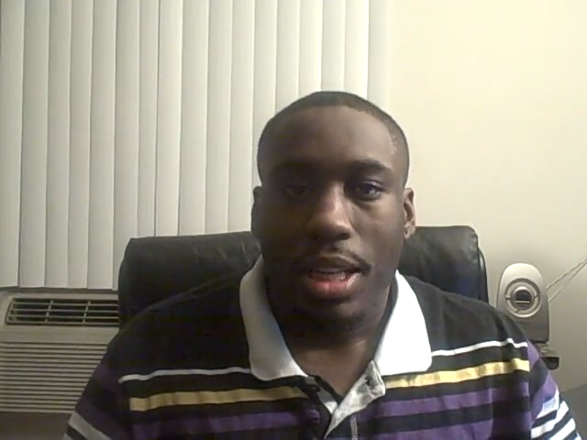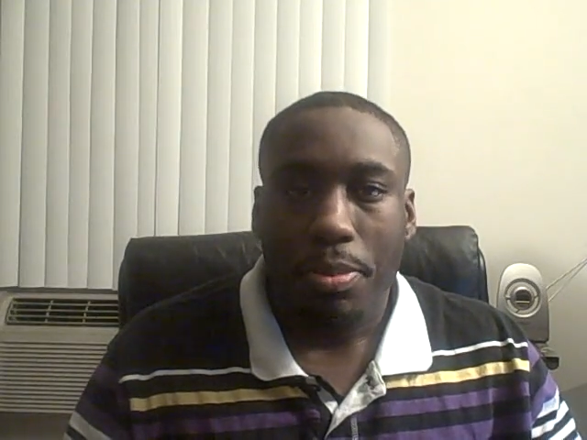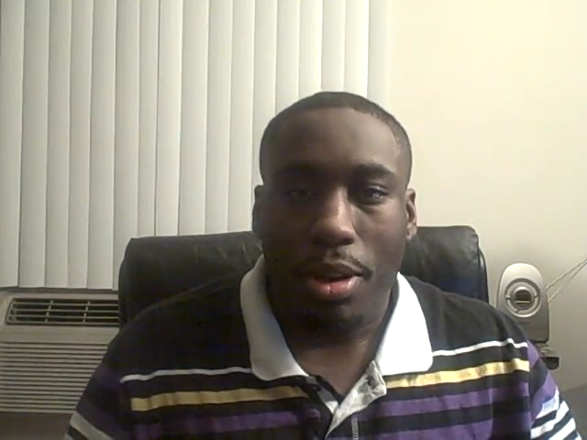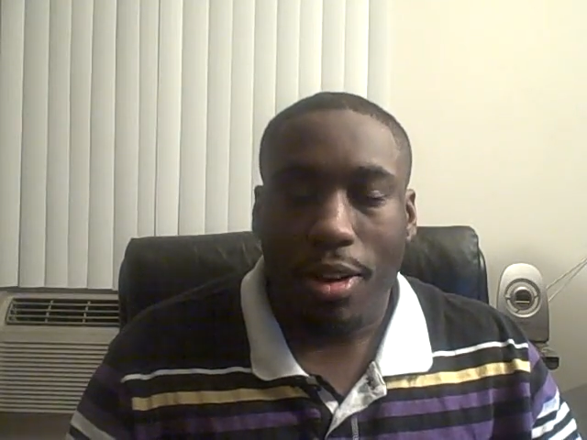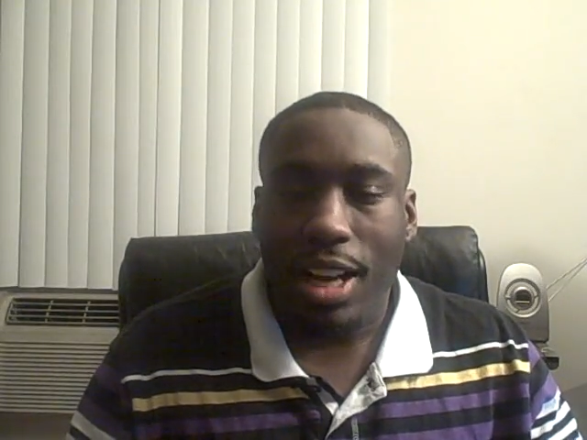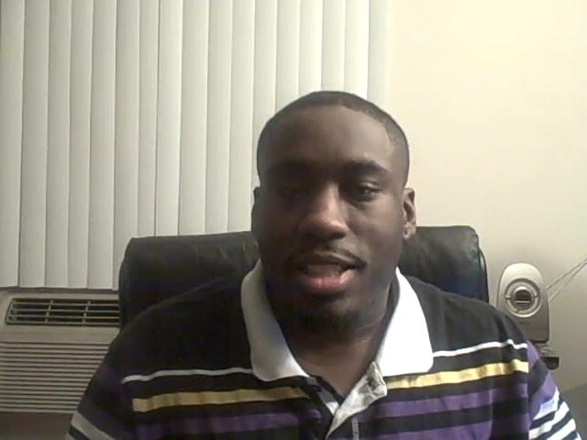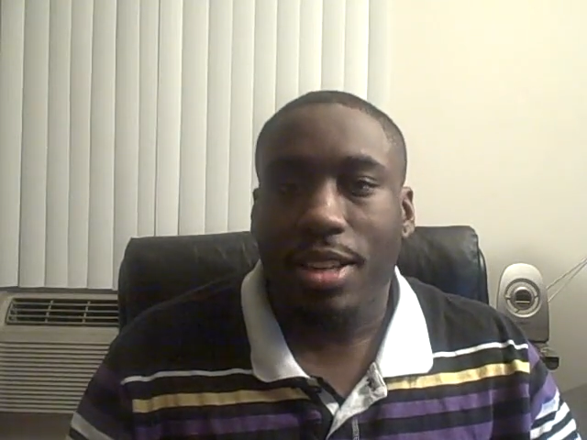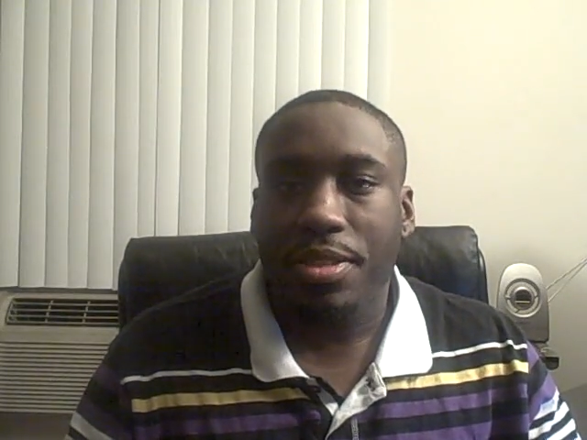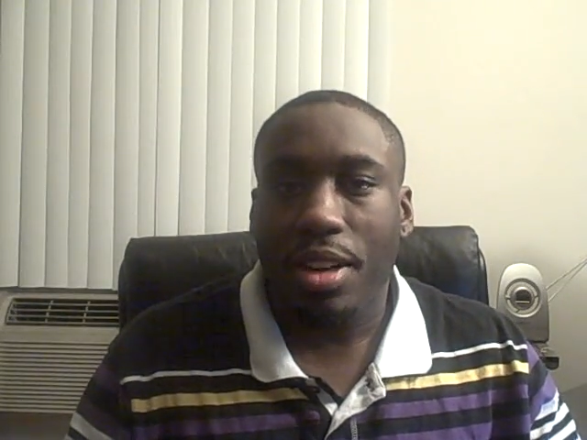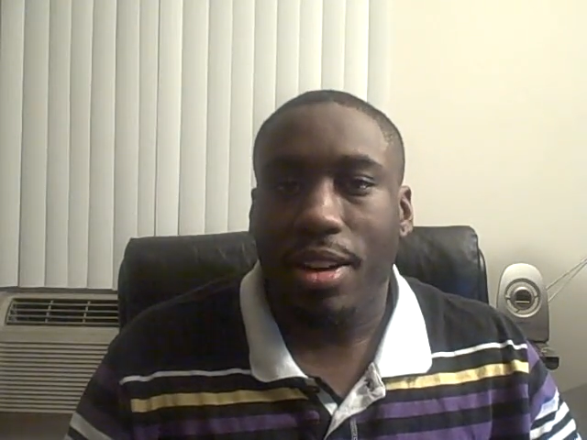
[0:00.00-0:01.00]

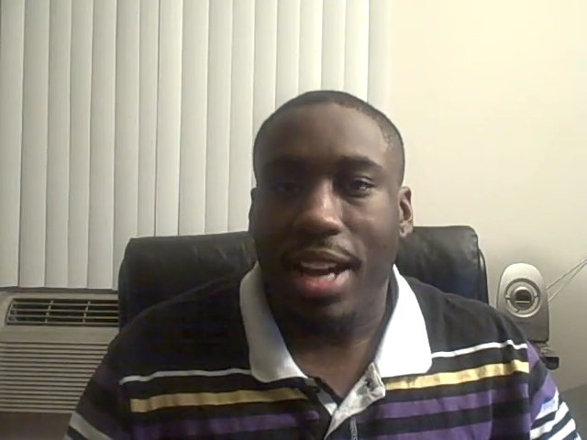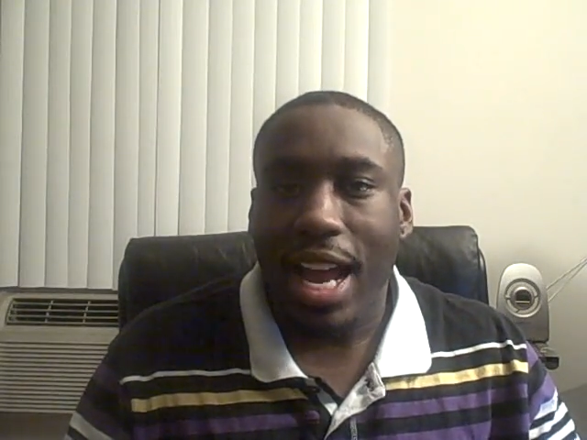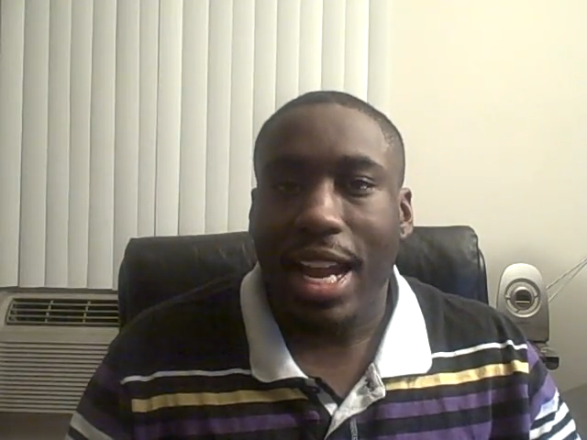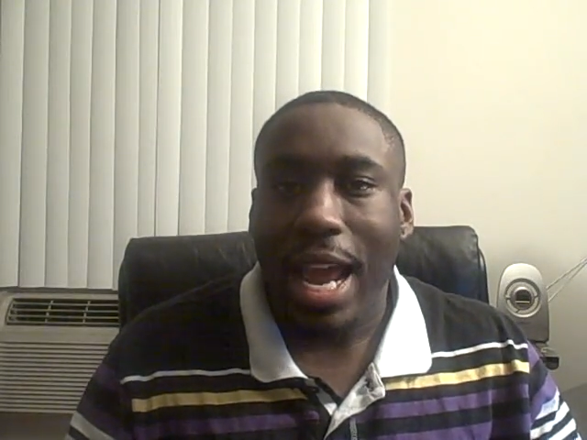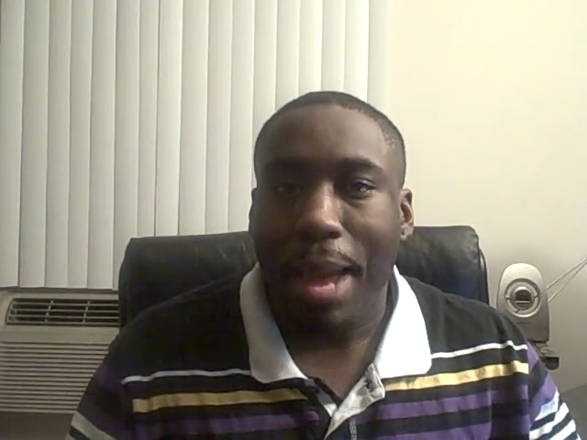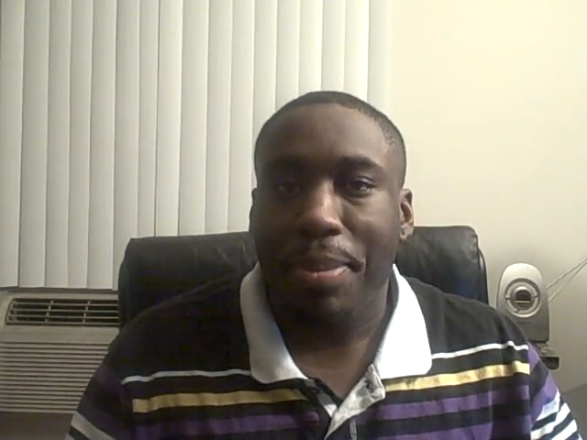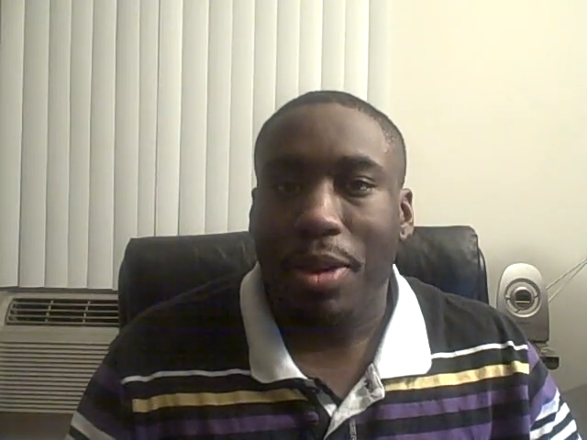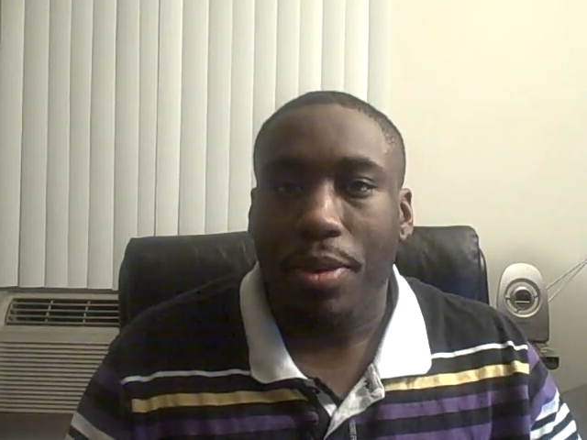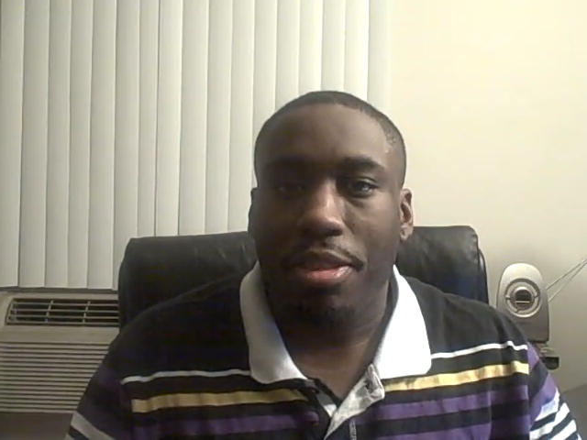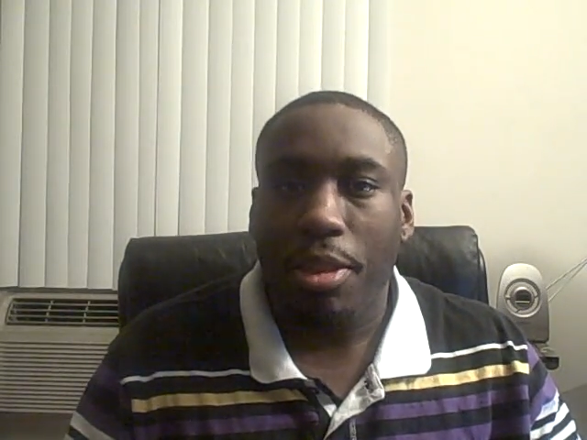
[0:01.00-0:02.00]
Progressives are not happy
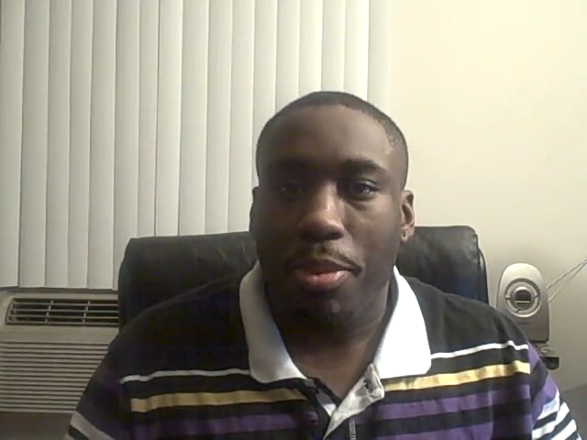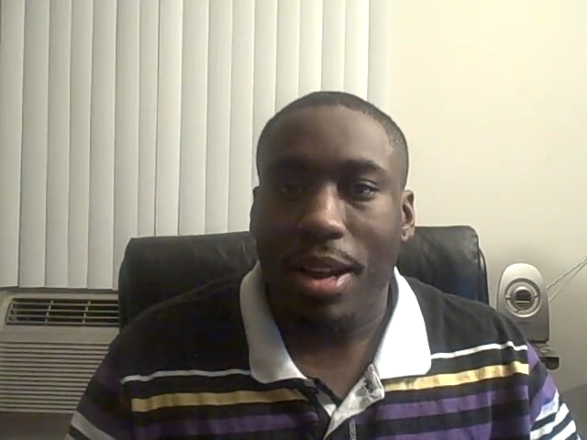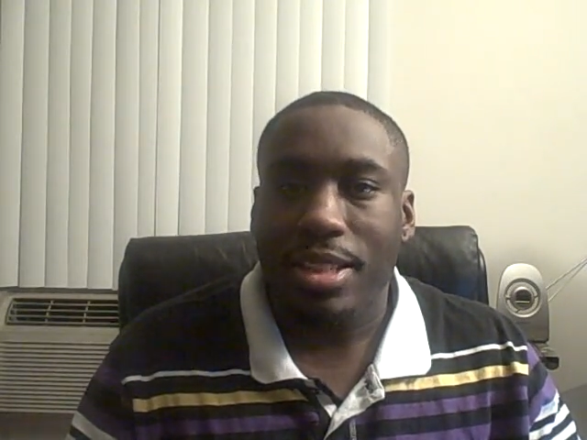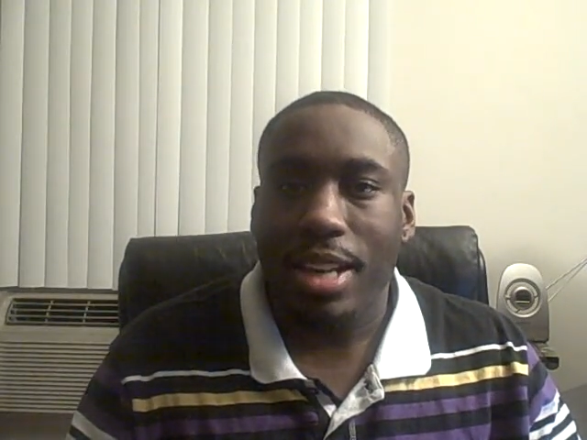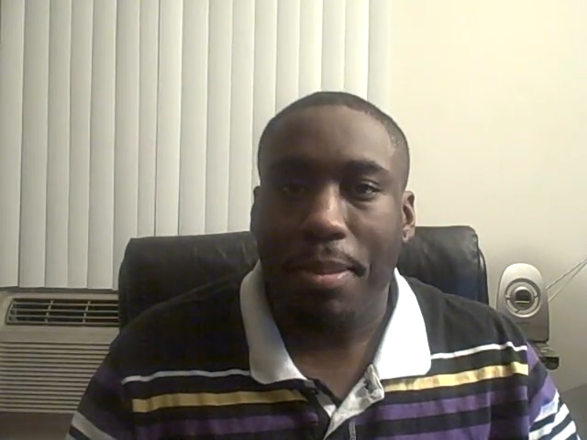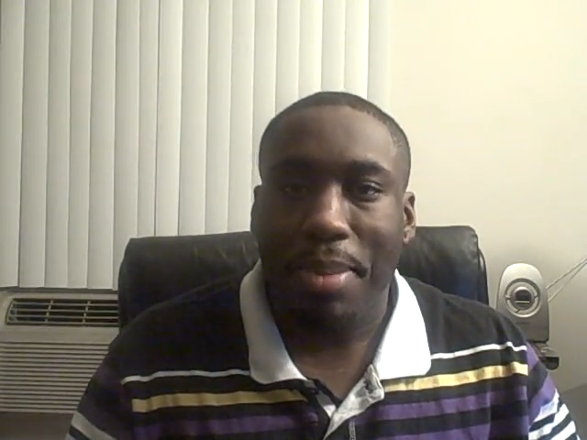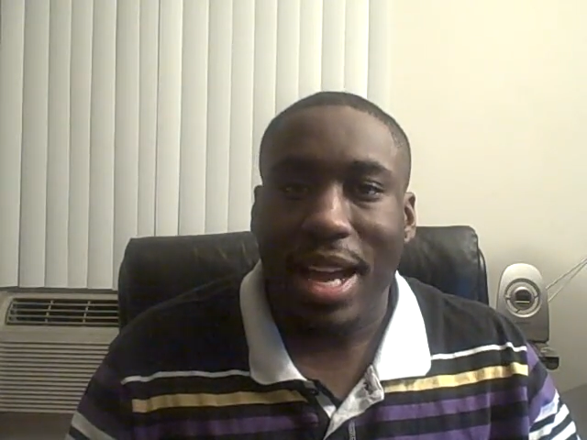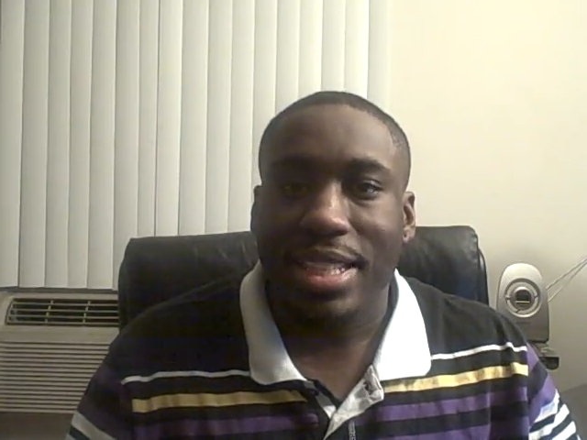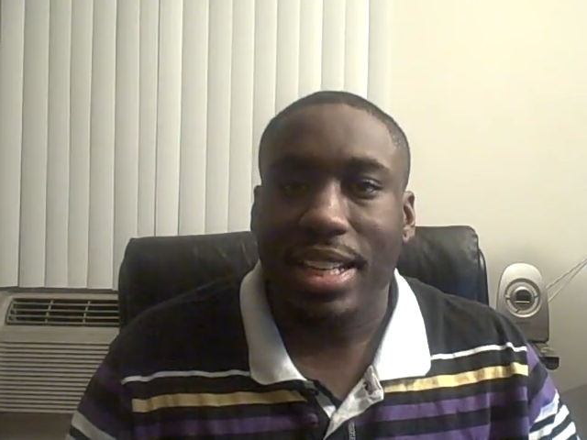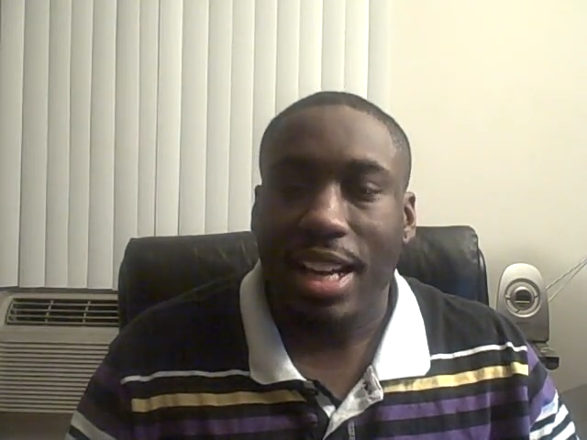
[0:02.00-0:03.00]
with the president
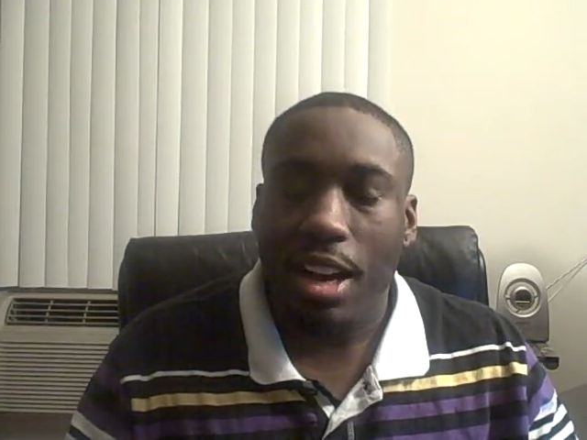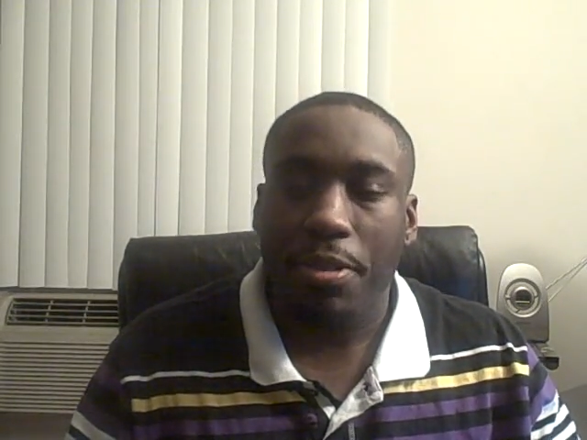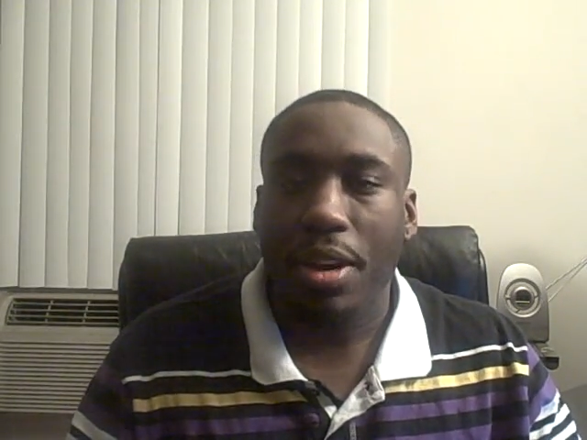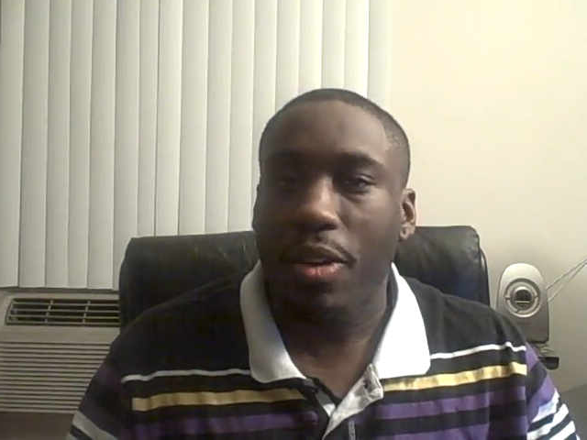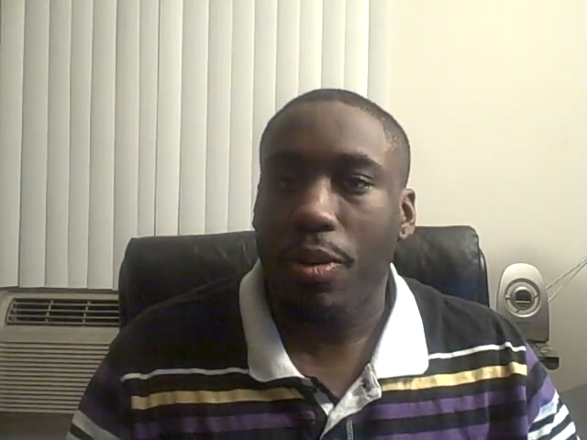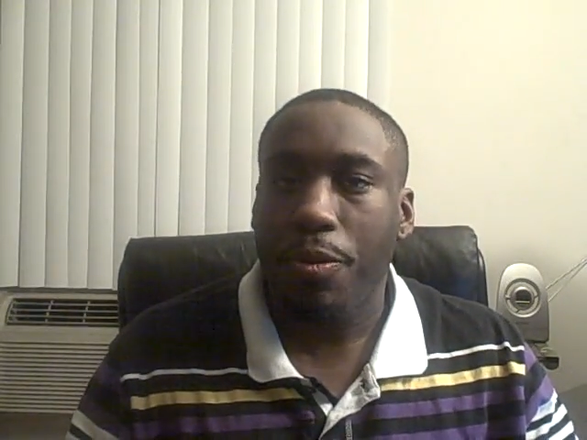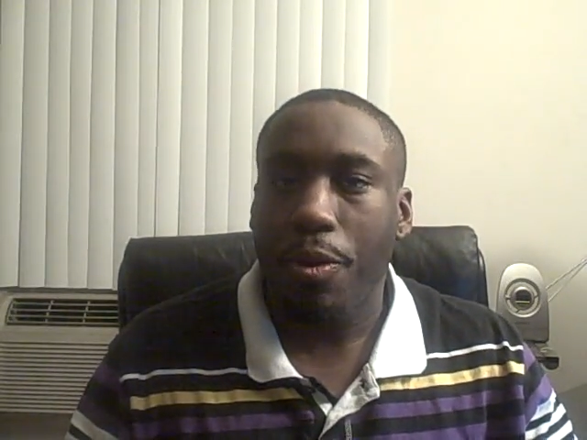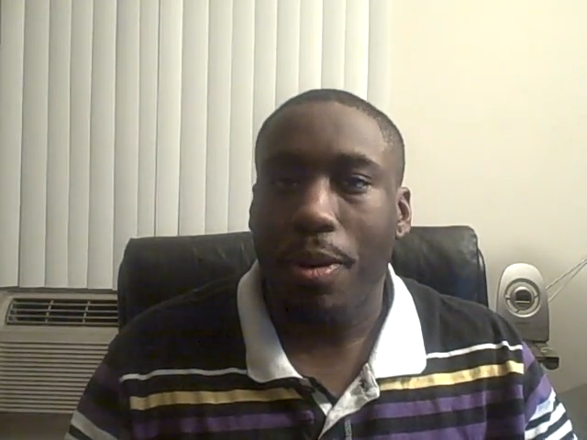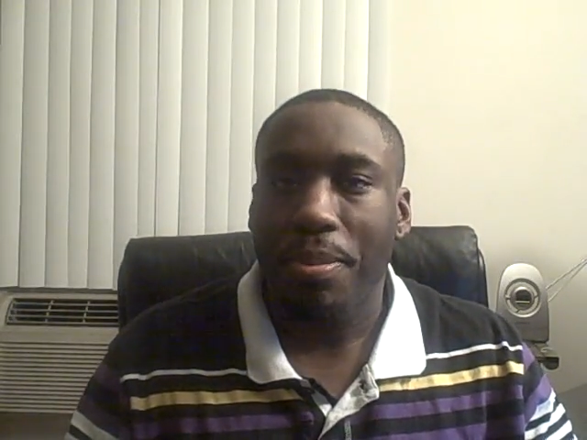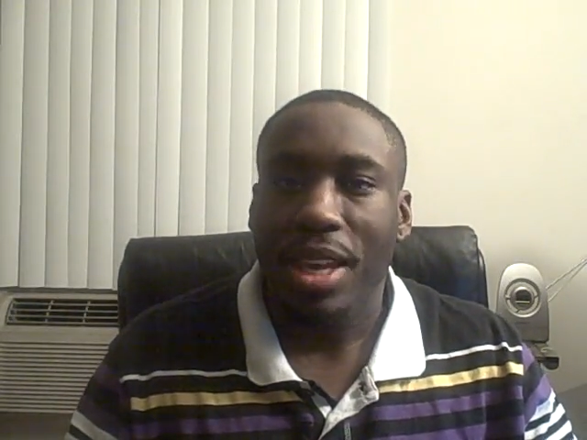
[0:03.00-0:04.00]
passing health care
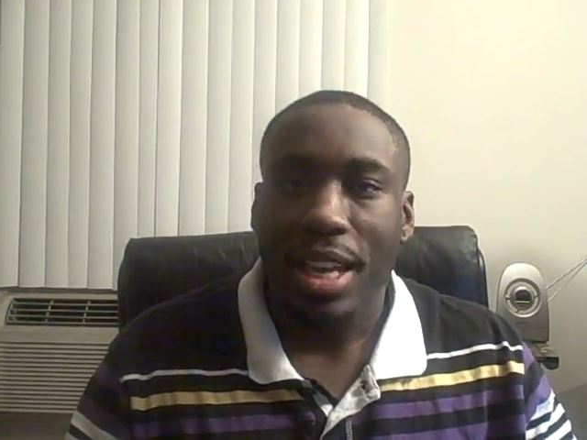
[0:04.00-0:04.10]
reform,